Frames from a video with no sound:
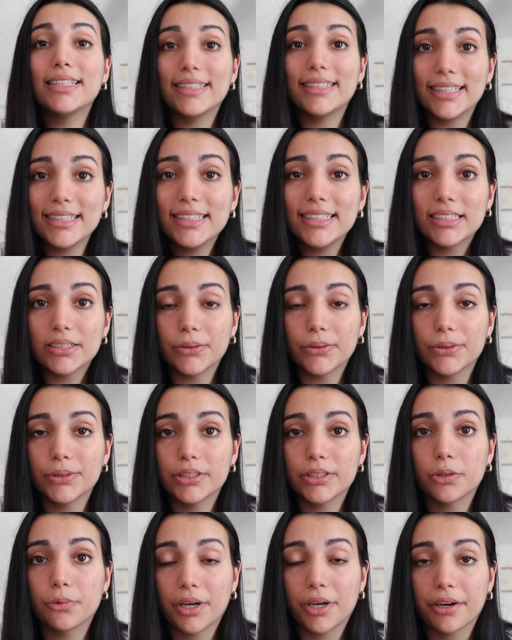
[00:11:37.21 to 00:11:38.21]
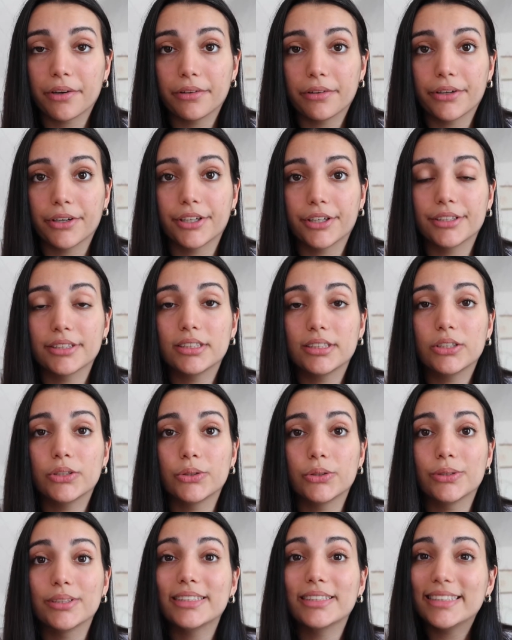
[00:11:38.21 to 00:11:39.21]
This is also where I learned
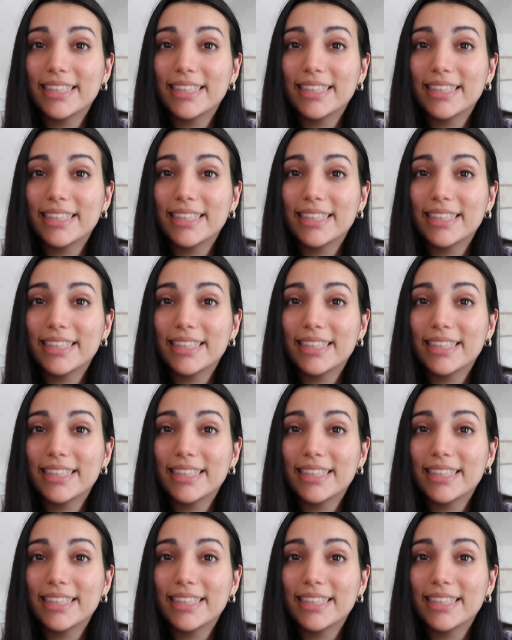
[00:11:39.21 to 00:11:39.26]
to